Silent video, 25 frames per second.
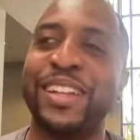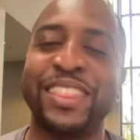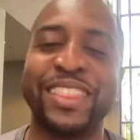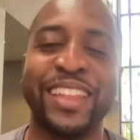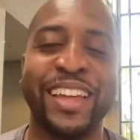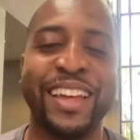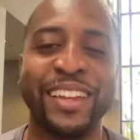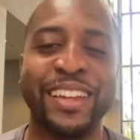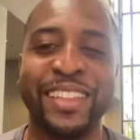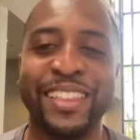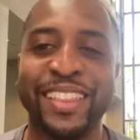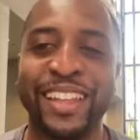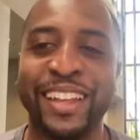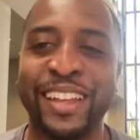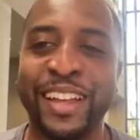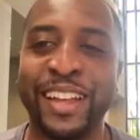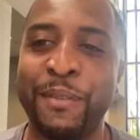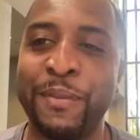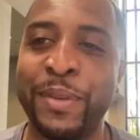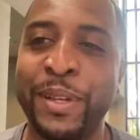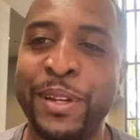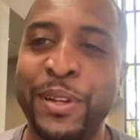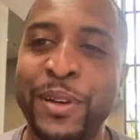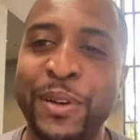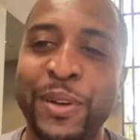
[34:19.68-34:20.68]
thank you, thank you.
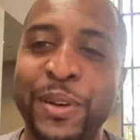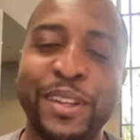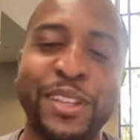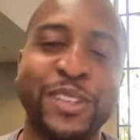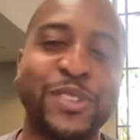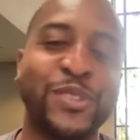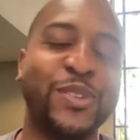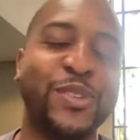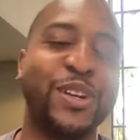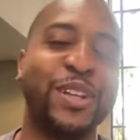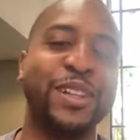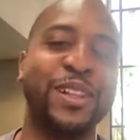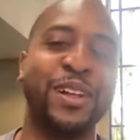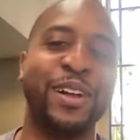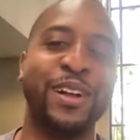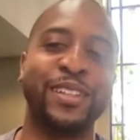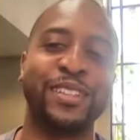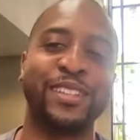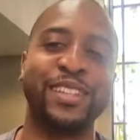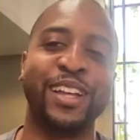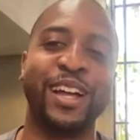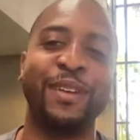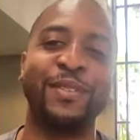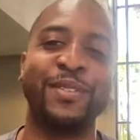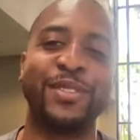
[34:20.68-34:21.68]
I've been doing this for a
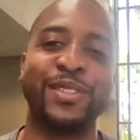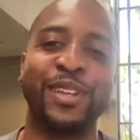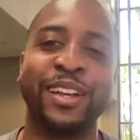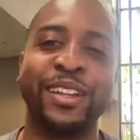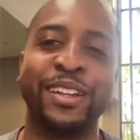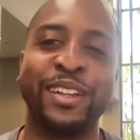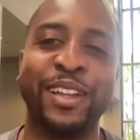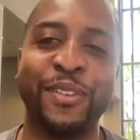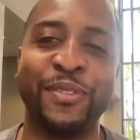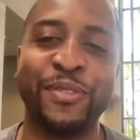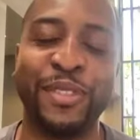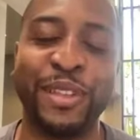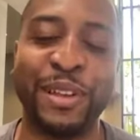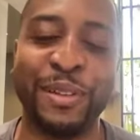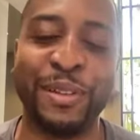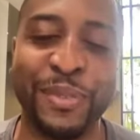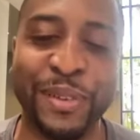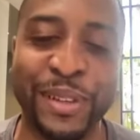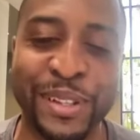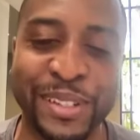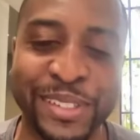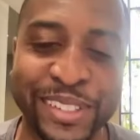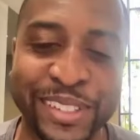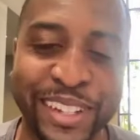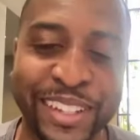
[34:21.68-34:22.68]
long time, so I definitely
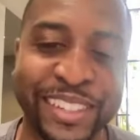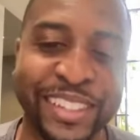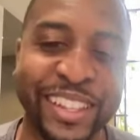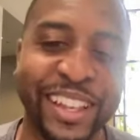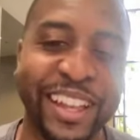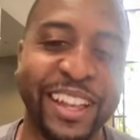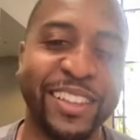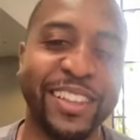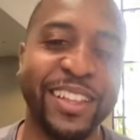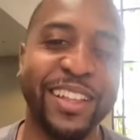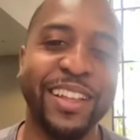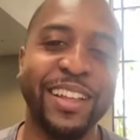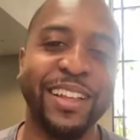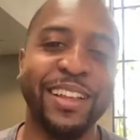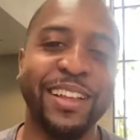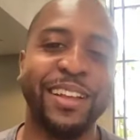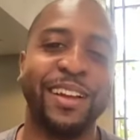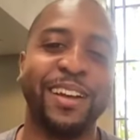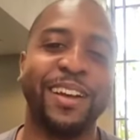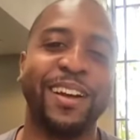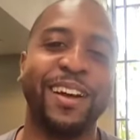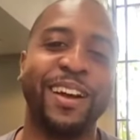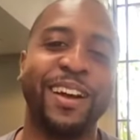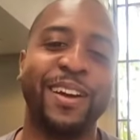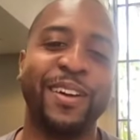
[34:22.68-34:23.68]
appreciate that.
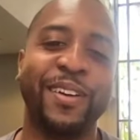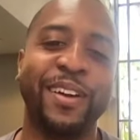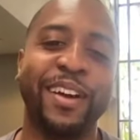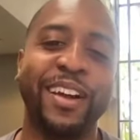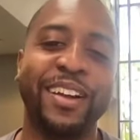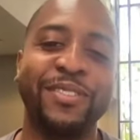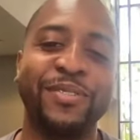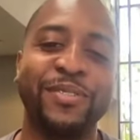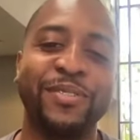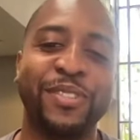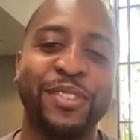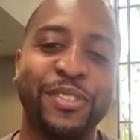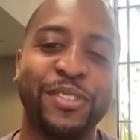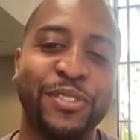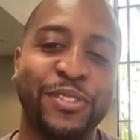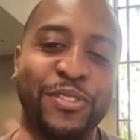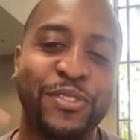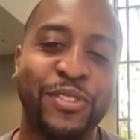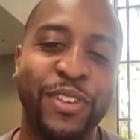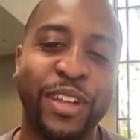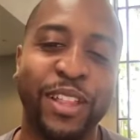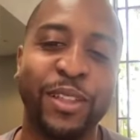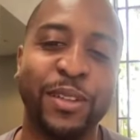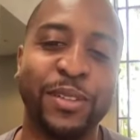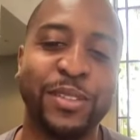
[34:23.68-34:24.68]
All right,
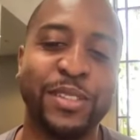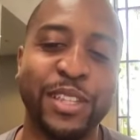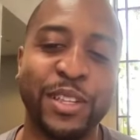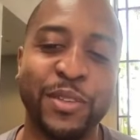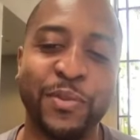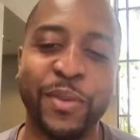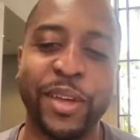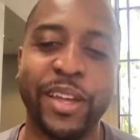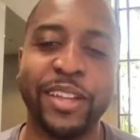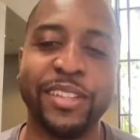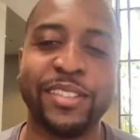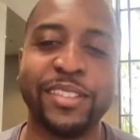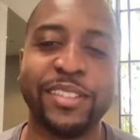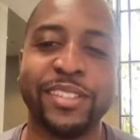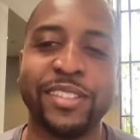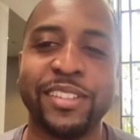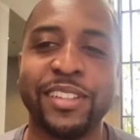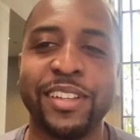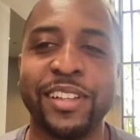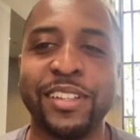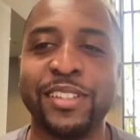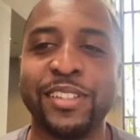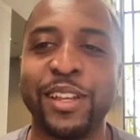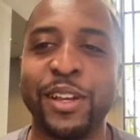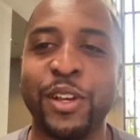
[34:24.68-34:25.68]
fellow teammates,
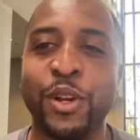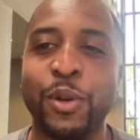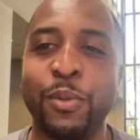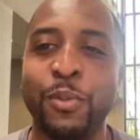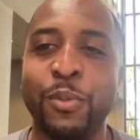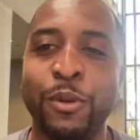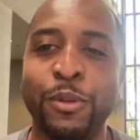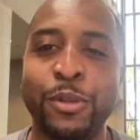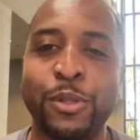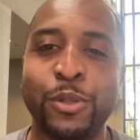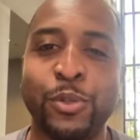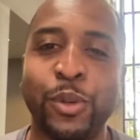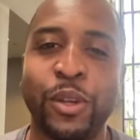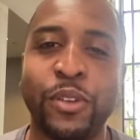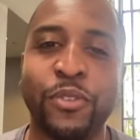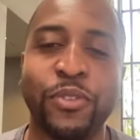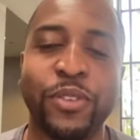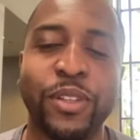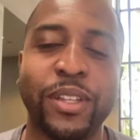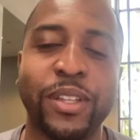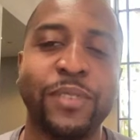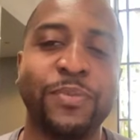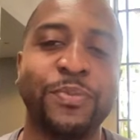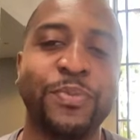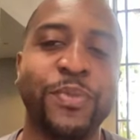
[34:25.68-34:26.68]
continue to move
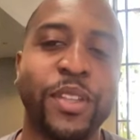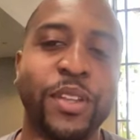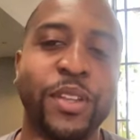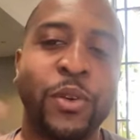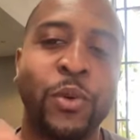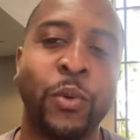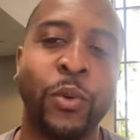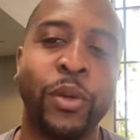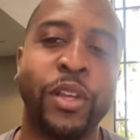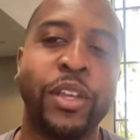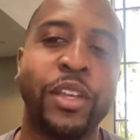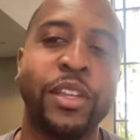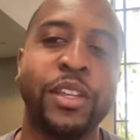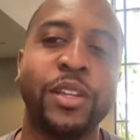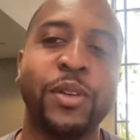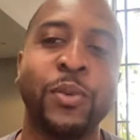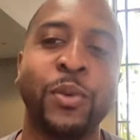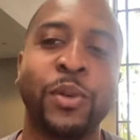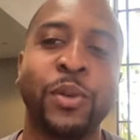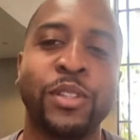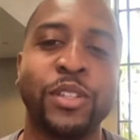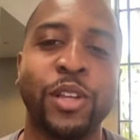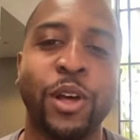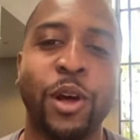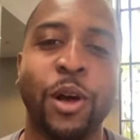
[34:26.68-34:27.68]
swiftly. We
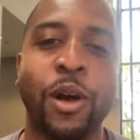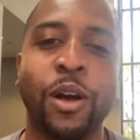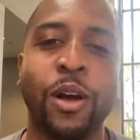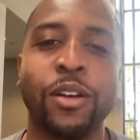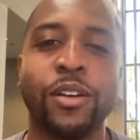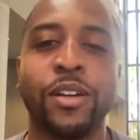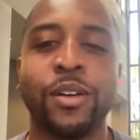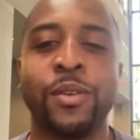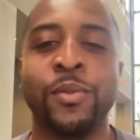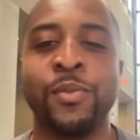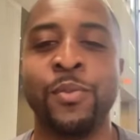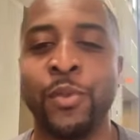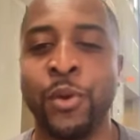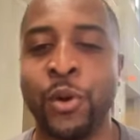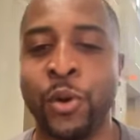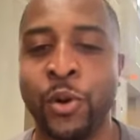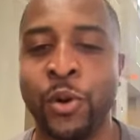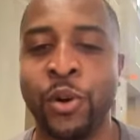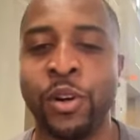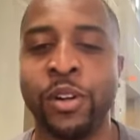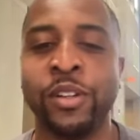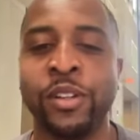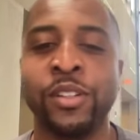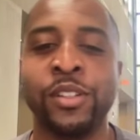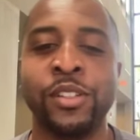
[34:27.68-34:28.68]
will talk
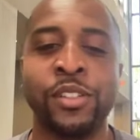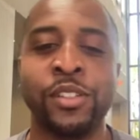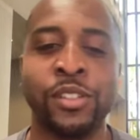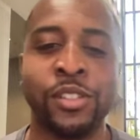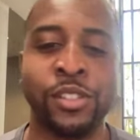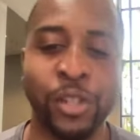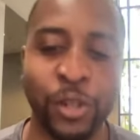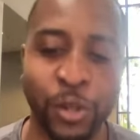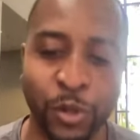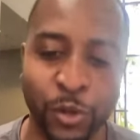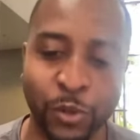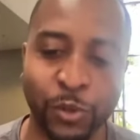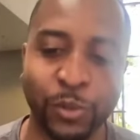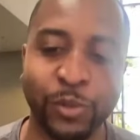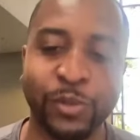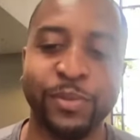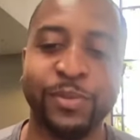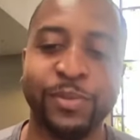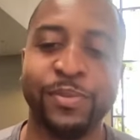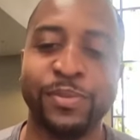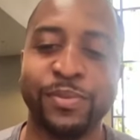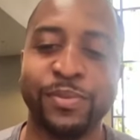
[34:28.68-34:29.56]
more soon.